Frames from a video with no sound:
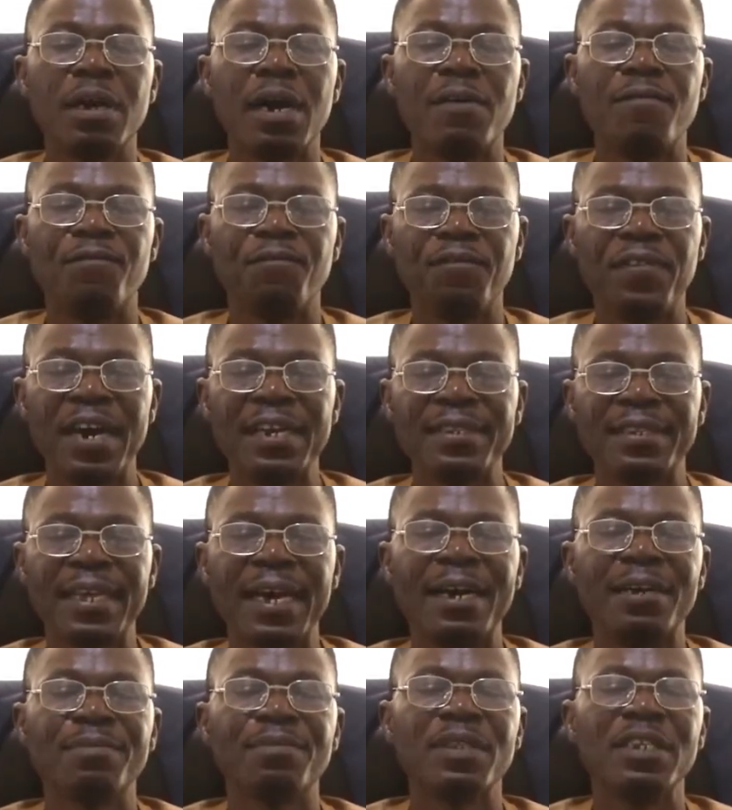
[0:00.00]

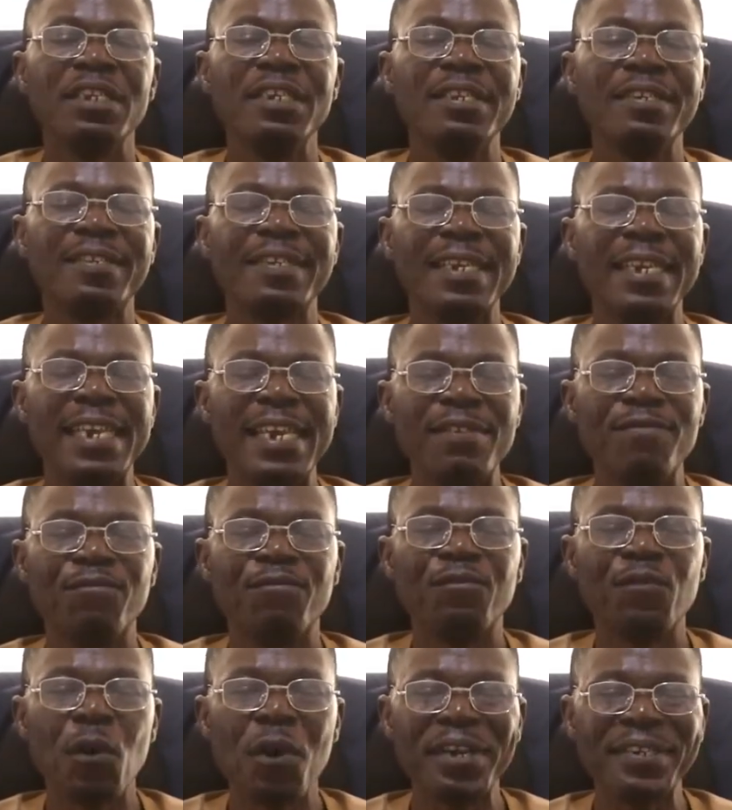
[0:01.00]
father is a
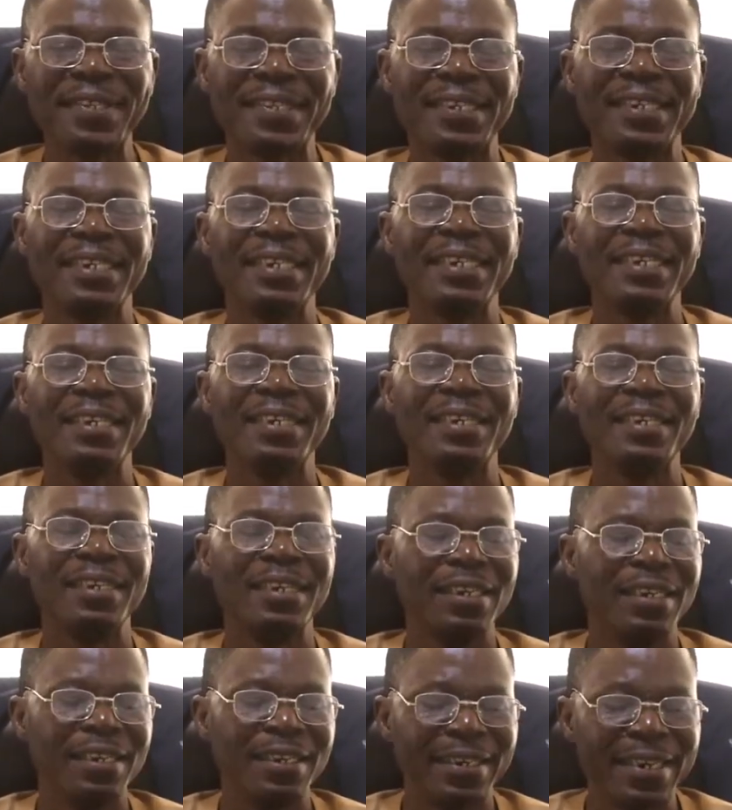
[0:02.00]
voiced
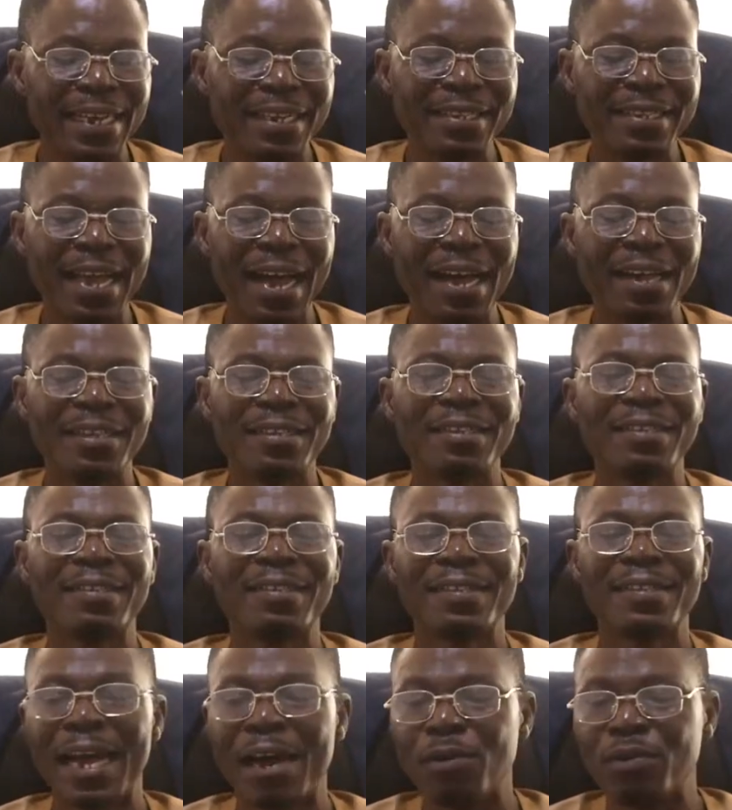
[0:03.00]
dental
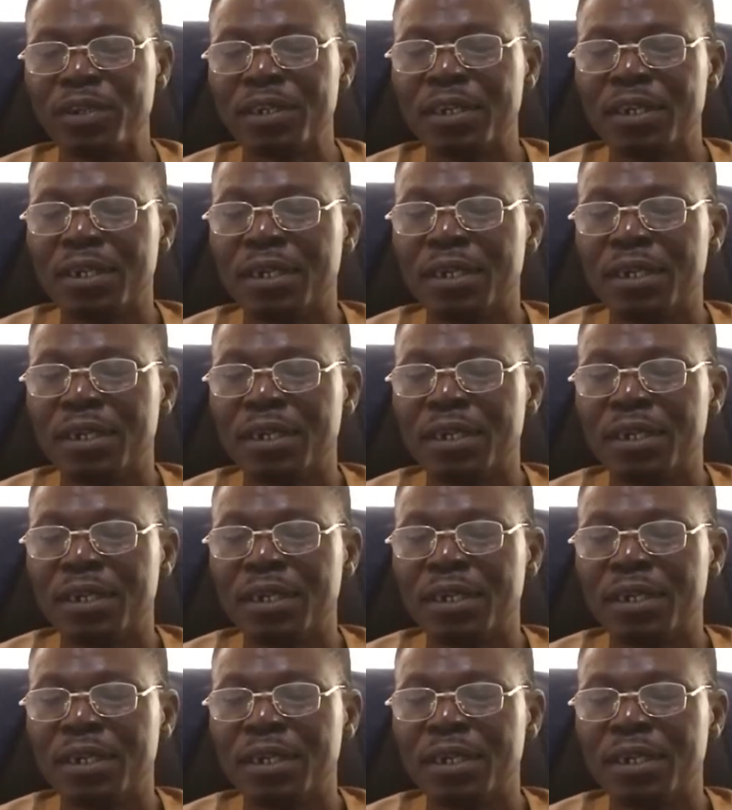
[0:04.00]
sound.